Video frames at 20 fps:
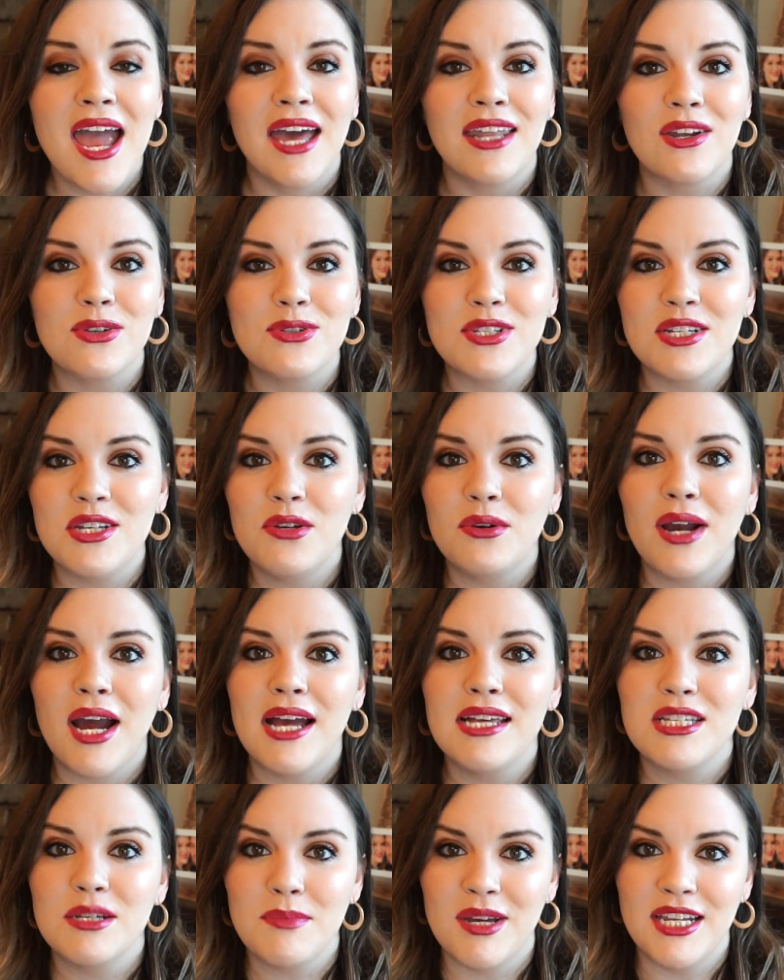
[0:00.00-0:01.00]
and I'll see you
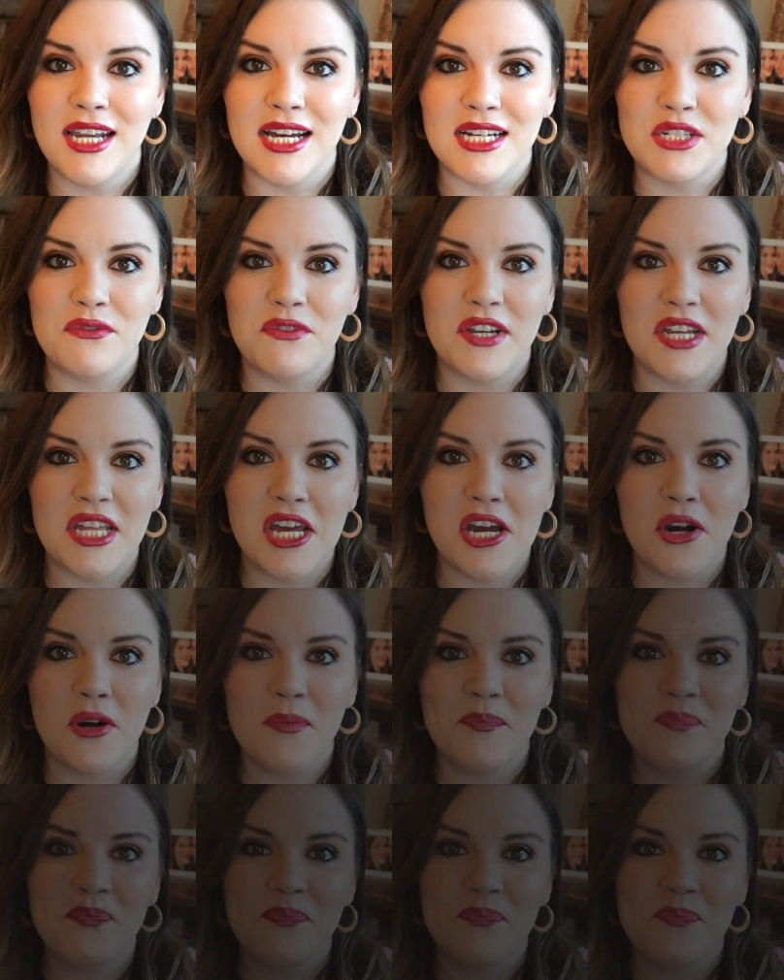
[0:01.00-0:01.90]
guys in my next video.